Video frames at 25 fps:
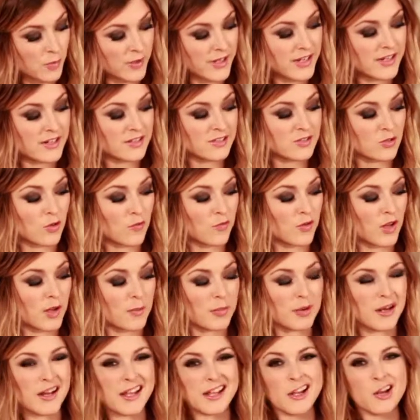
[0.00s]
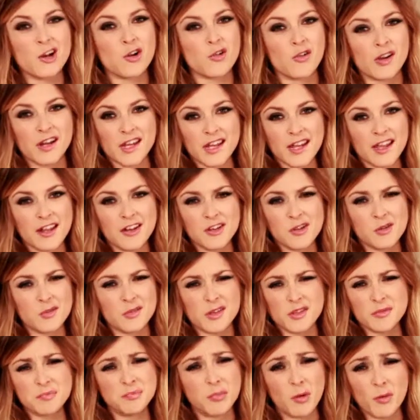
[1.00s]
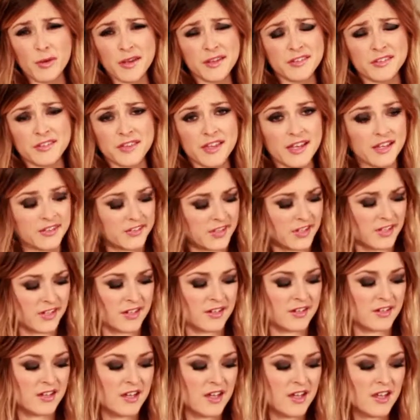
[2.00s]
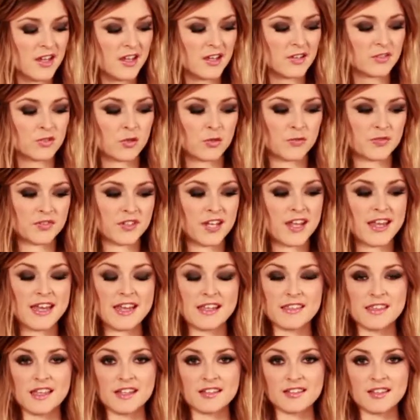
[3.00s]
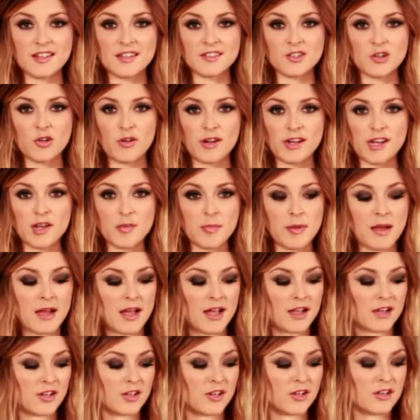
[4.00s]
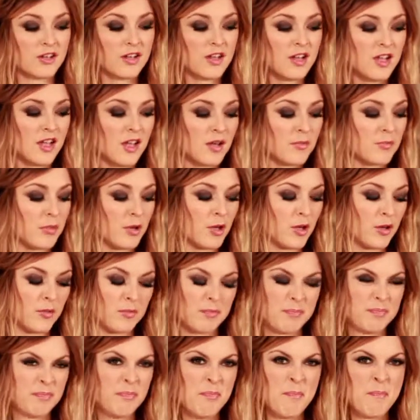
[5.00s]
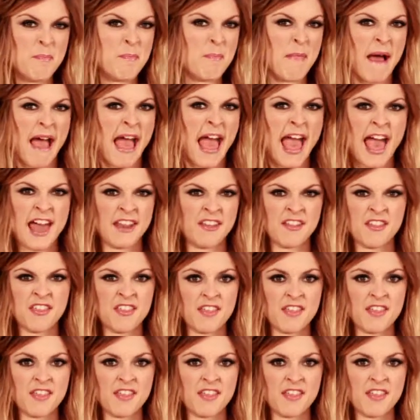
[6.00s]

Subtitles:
when he's sort of like playing cricket and doing those boys' things, he can sort of take this in his cricket bag and put man